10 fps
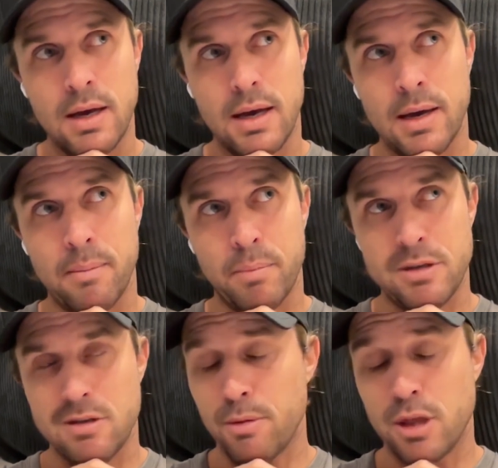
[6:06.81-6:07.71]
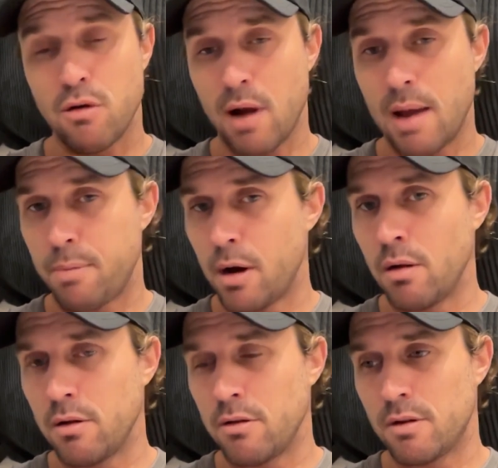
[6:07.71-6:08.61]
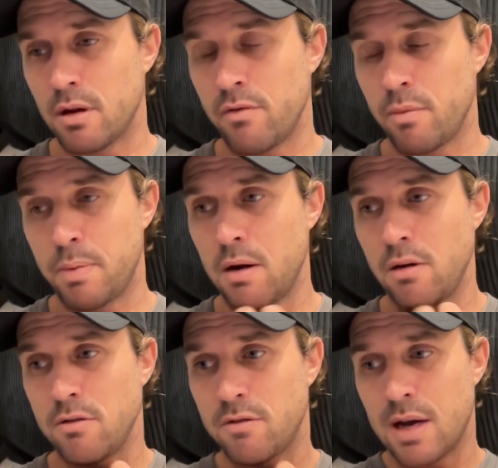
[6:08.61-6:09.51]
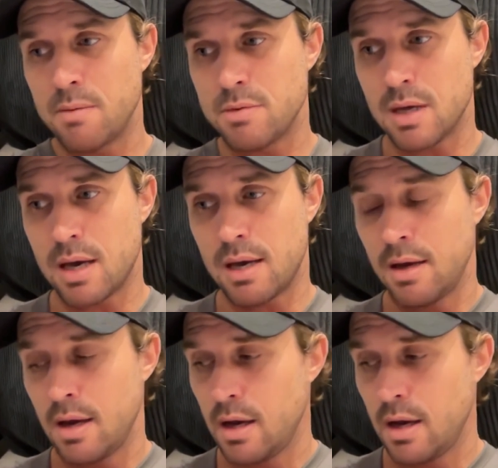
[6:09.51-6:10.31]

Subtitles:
But some of the great bowlers over periods of time say,